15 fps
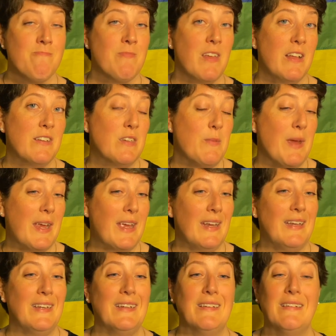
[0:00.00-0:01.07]
And to make
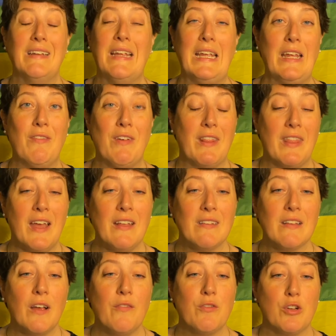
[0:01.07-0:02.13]
it even less
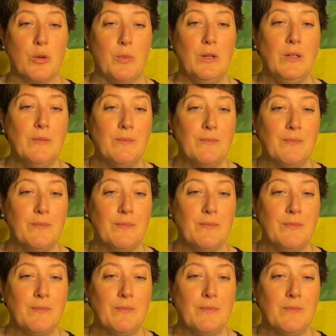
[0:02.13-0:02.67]
comfortable,